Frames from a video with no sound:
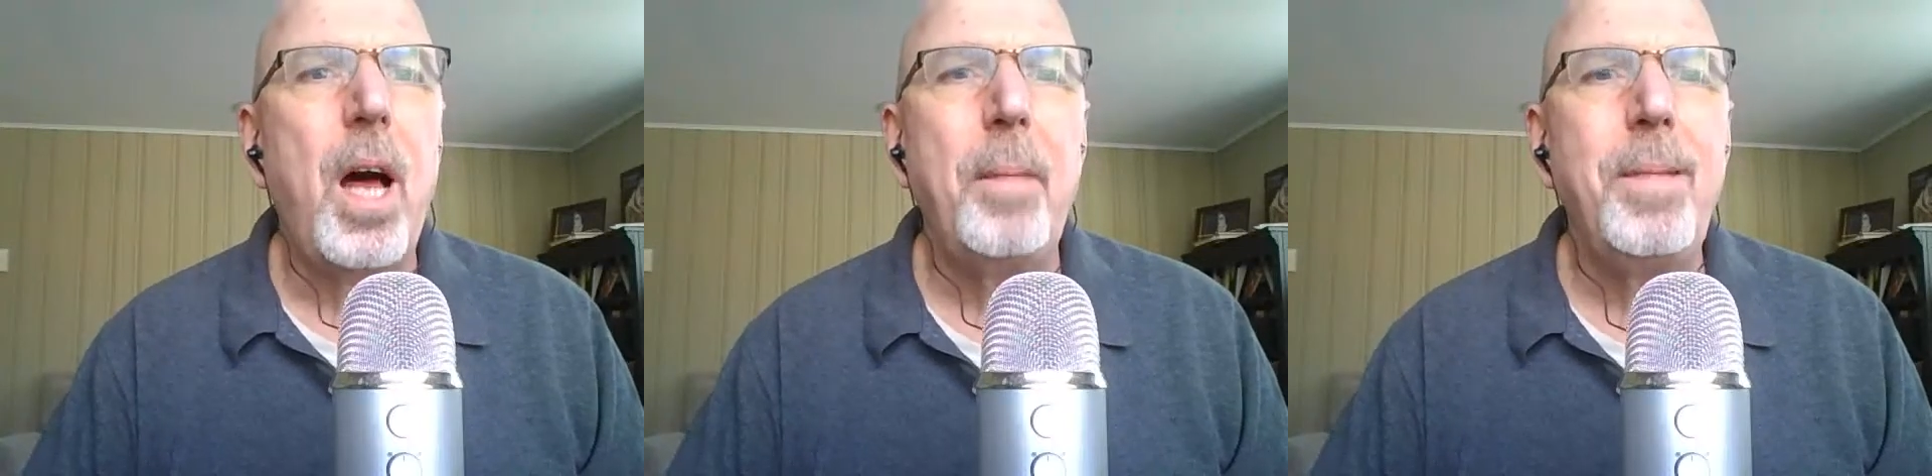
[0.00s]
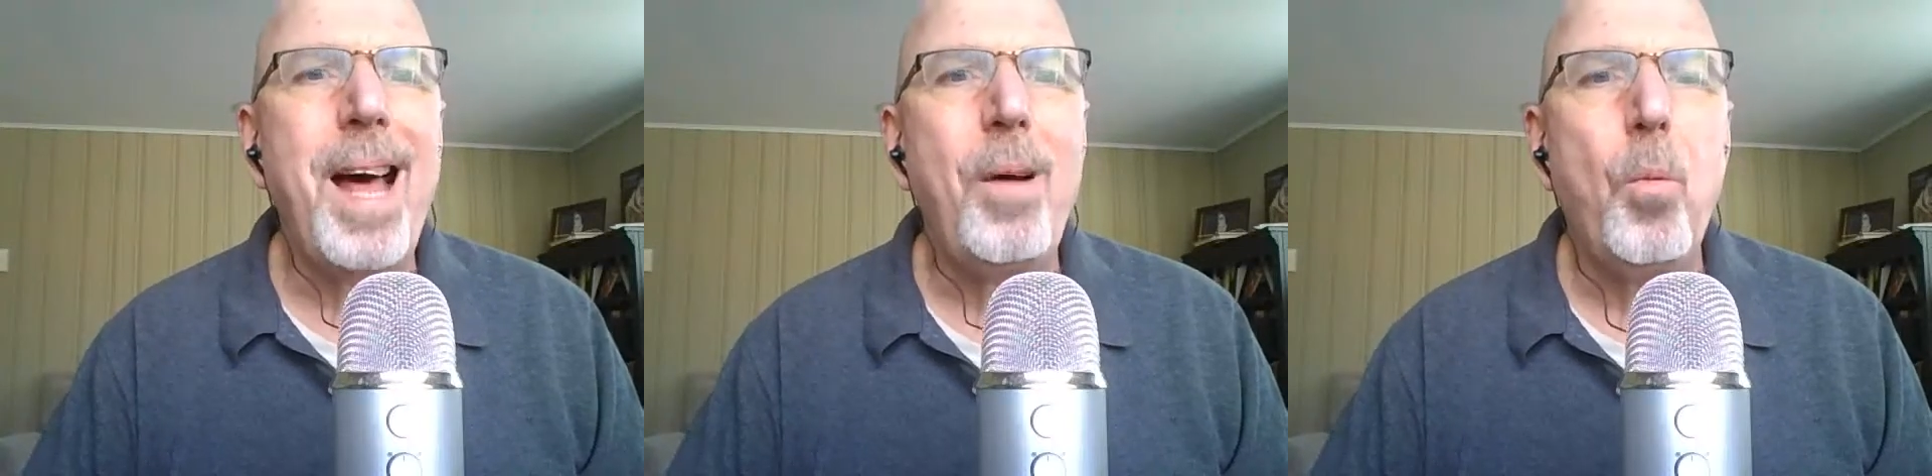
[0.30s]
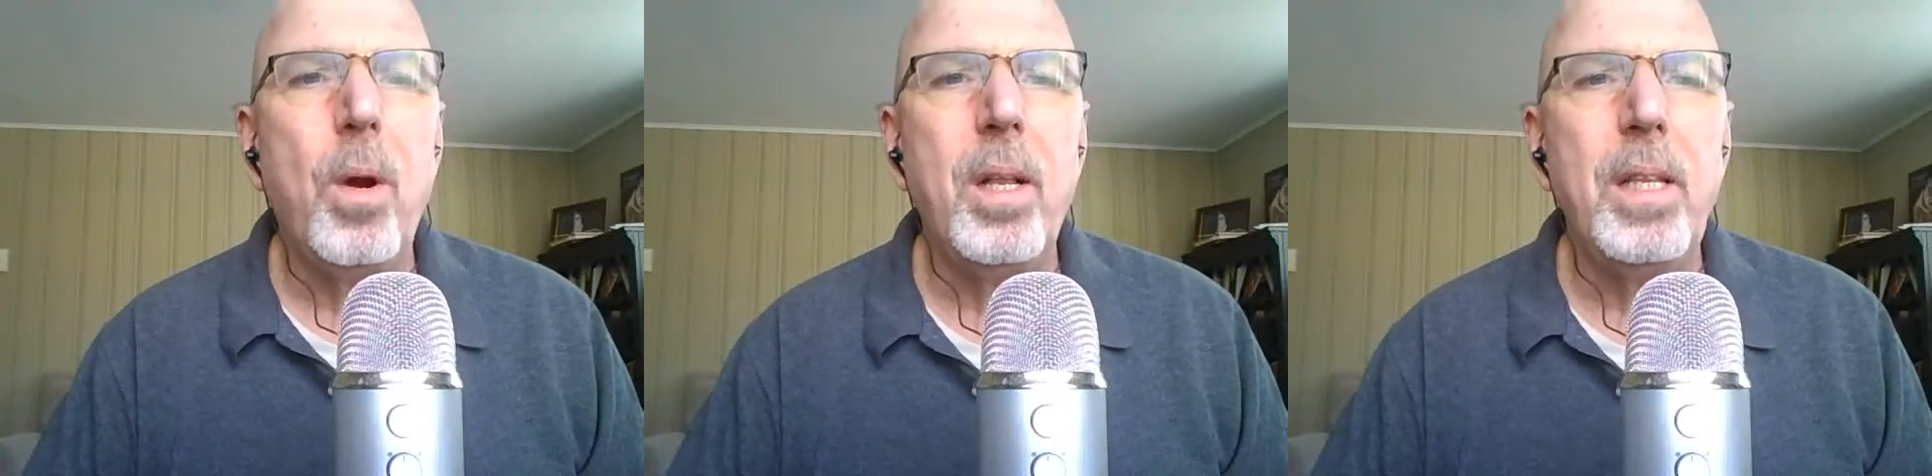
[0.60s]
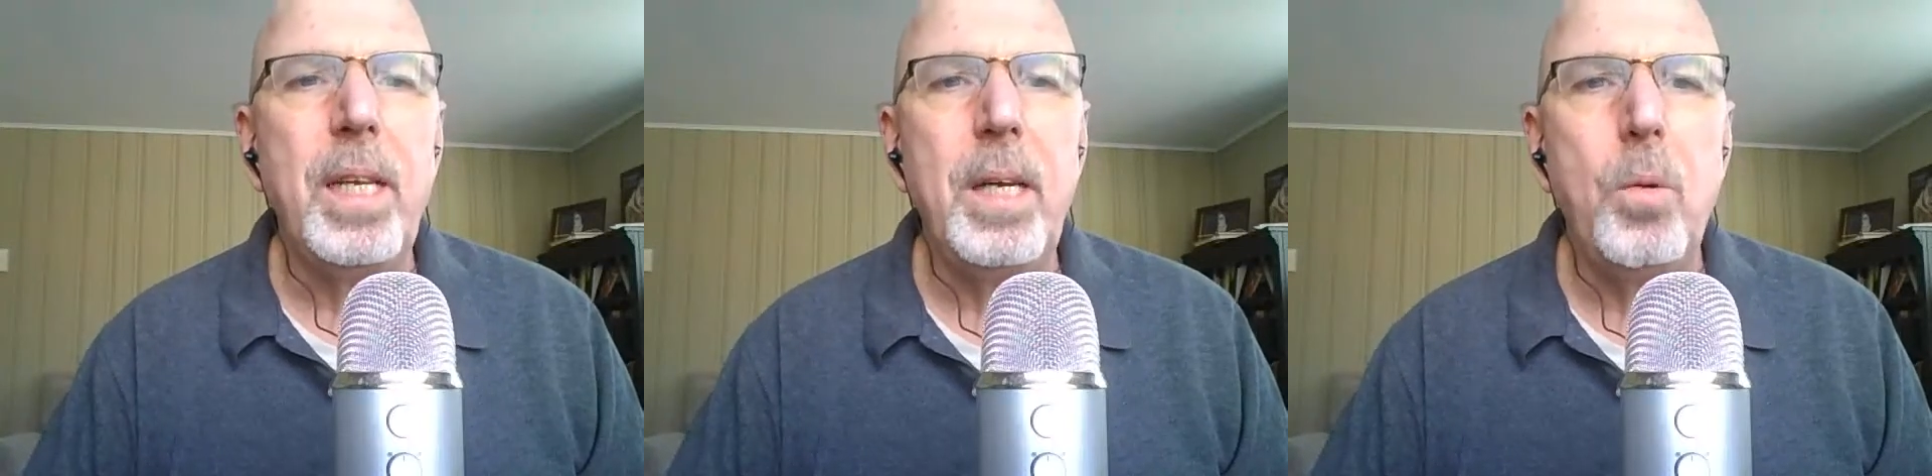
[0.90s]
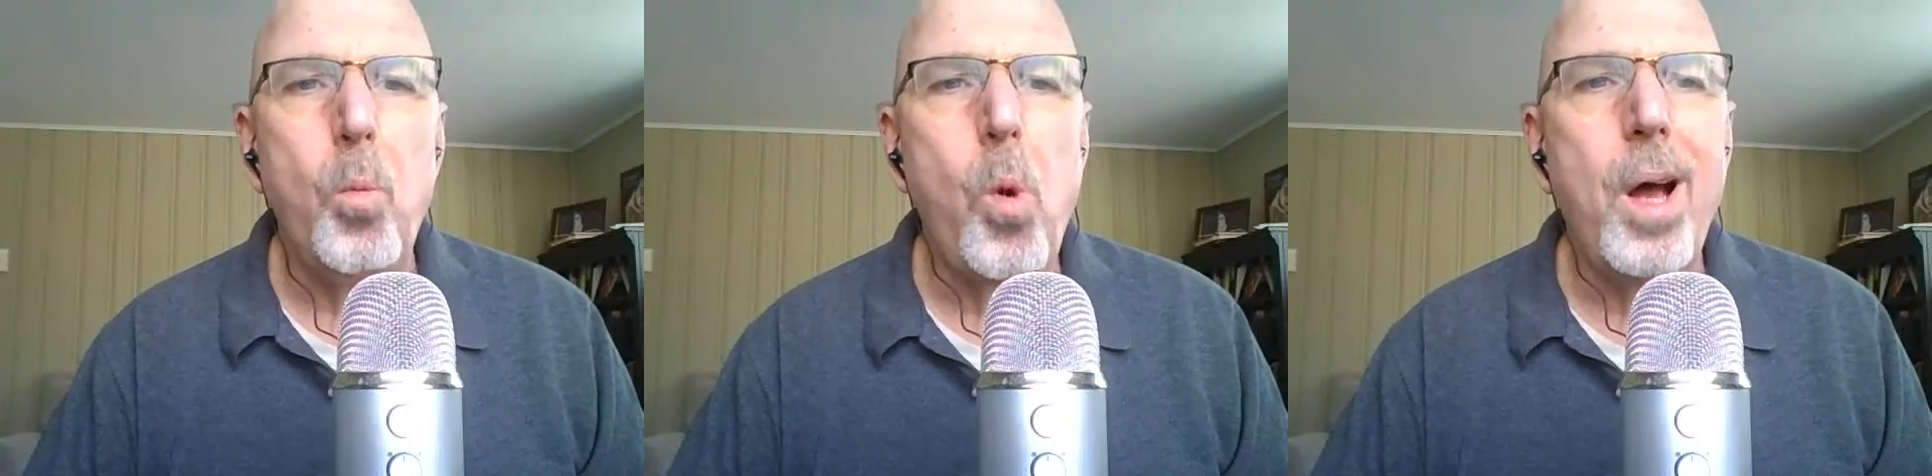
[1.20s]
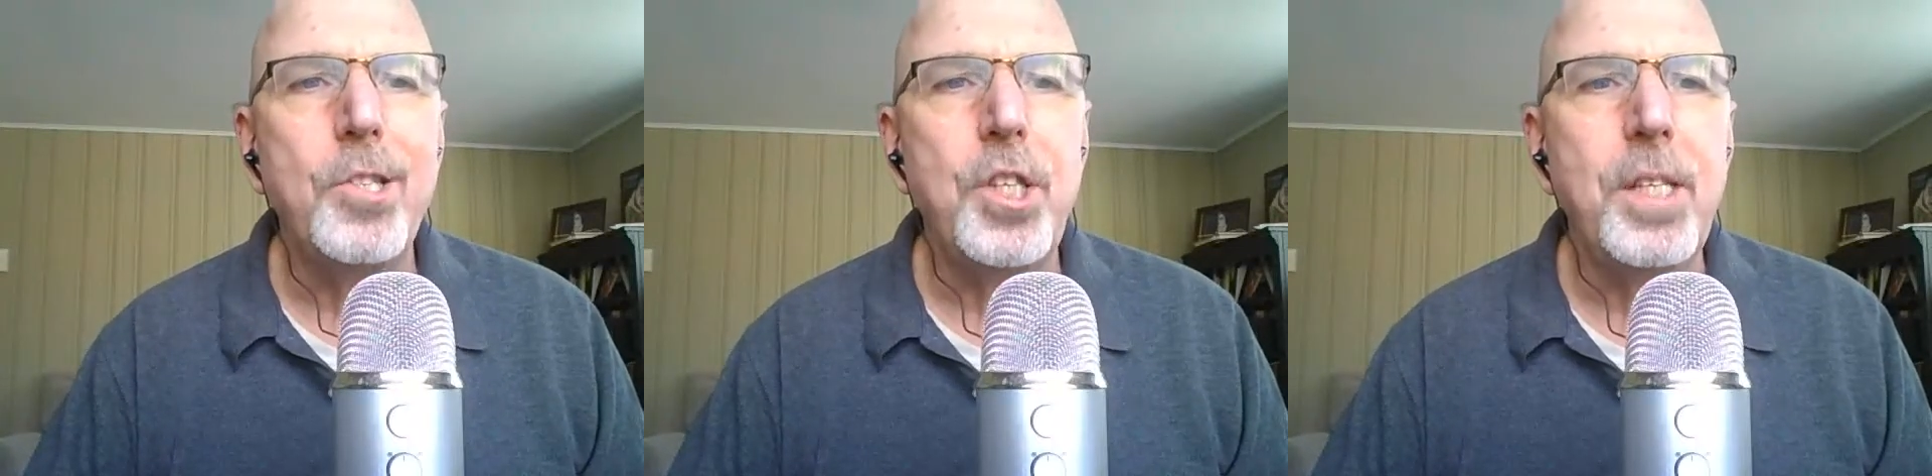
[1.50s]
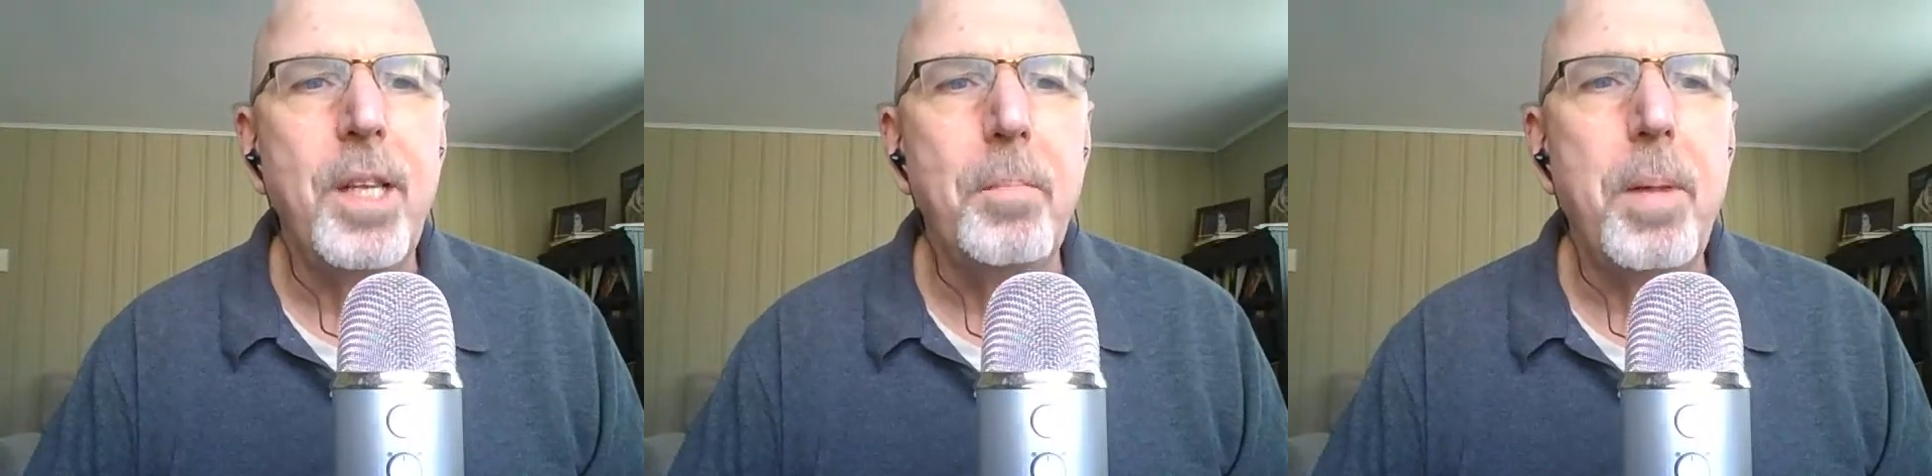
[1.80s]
I'm not one of the Washington